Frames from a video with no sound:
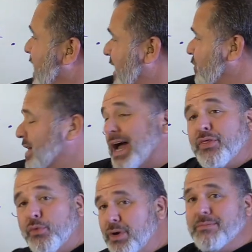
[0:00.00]

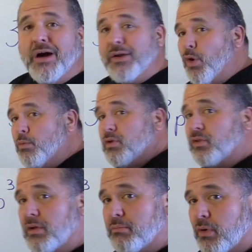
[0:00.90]
got three monomials
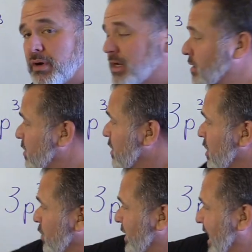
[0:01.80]
on the board here.
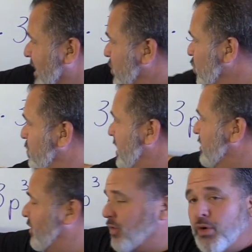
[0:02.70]
We got 2p
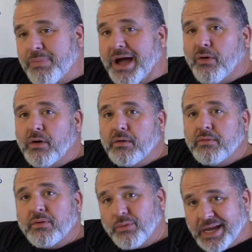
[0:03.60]
to the third power.
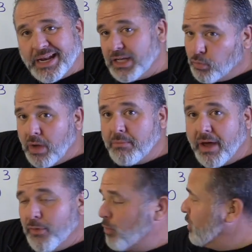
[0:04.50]
Okay, that's one
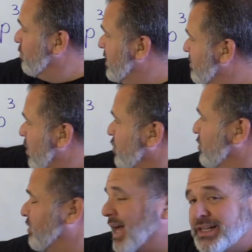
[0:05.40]
monomial being
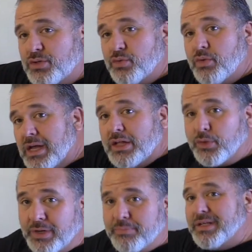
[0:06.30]
multiplied to
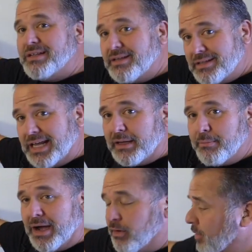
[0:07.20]
3p to the second
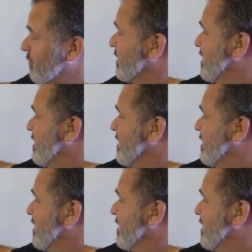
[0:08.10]
power